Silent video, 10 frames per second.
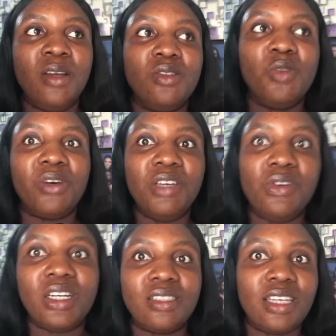So, but if
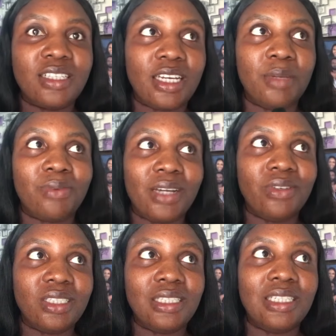we can still get her a
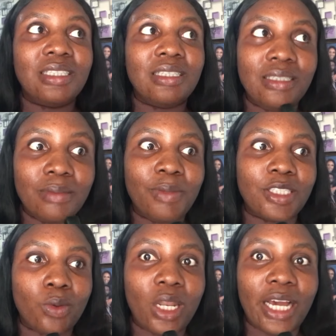privacy in this
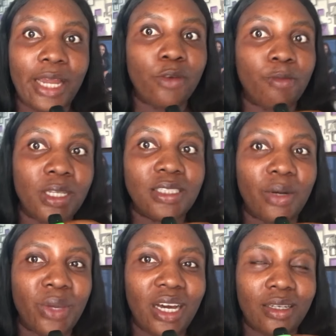particular kind of place
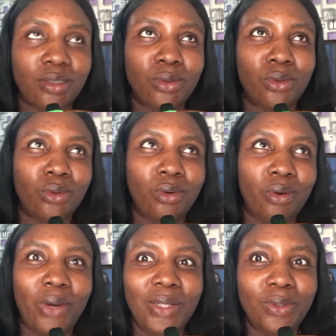that we are, so
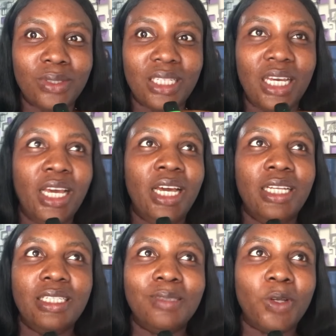why not?
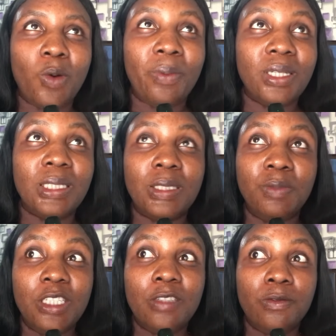This compound is
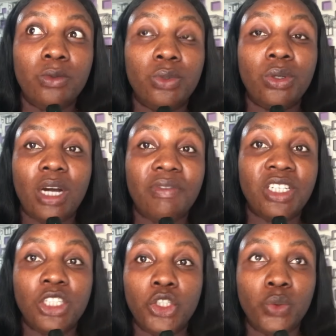peaceful. We don't have
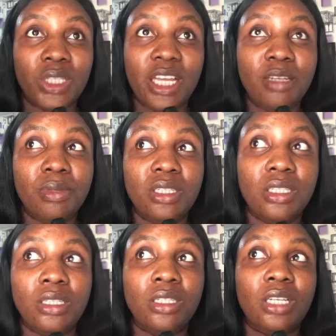any issue with
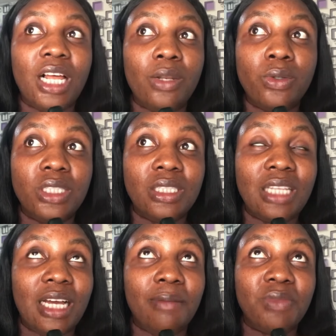anybody. The landlord,
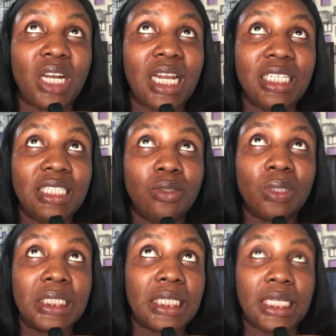um, the landlady is
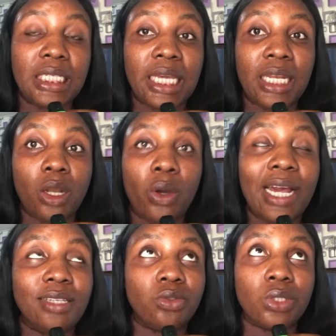not staying here. The
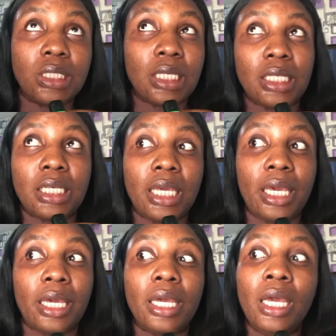lawyer is not staying
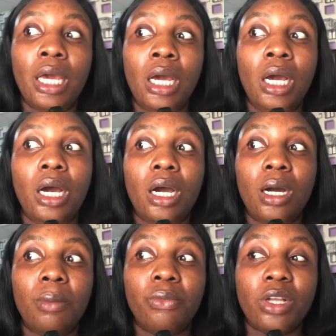here.
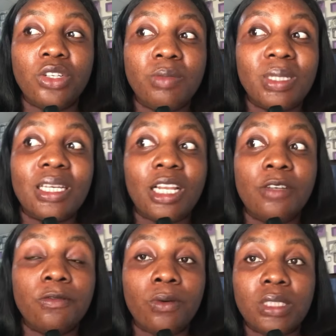Um, we're just
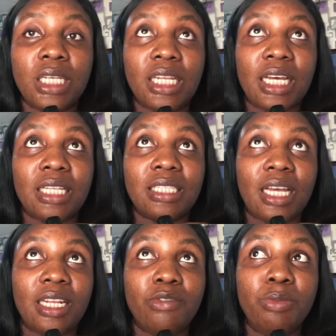basically four tenants,
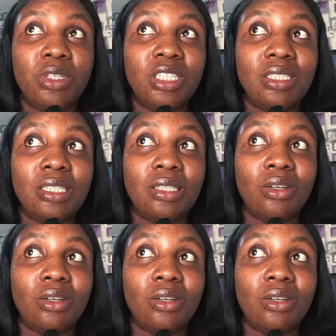and everybody is